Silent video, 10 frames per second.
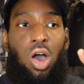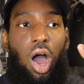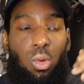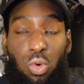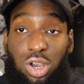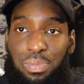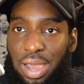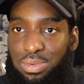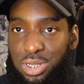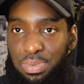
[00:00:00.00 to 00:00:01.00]
I want to be
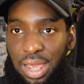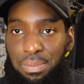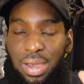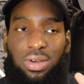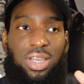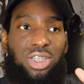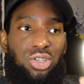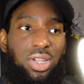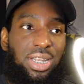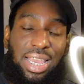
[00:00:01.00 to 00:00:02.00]
able to play Metal Gear
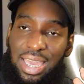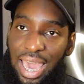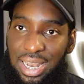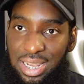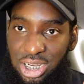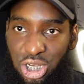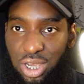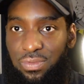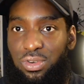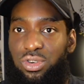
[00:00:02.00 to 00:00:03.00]
Solid again this
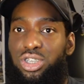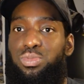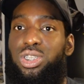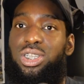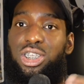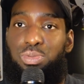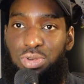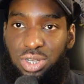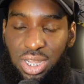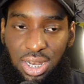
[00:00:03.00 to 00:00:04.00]
year for Christmas and
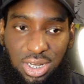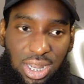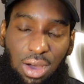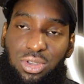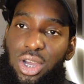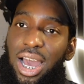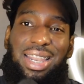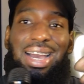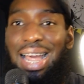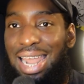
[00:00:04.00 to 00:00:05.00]
experience that nostalgia
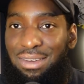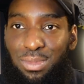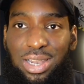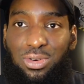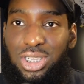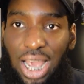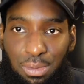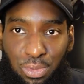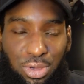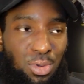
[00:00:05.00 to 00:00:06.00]
and have my little
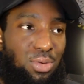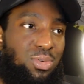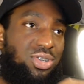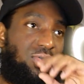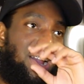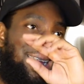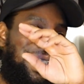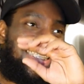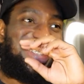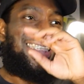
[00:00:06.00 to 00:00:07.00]
sad boy moments,
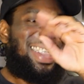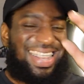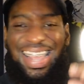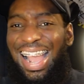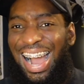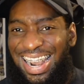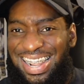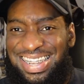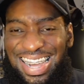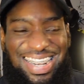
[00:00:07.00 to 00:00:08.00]
right? I
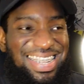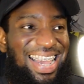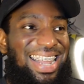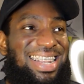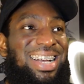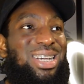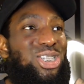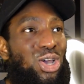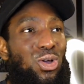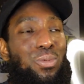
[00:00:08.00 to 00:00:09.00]
know it's kind of sad.
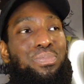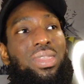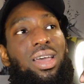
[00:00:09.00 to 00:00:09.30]
So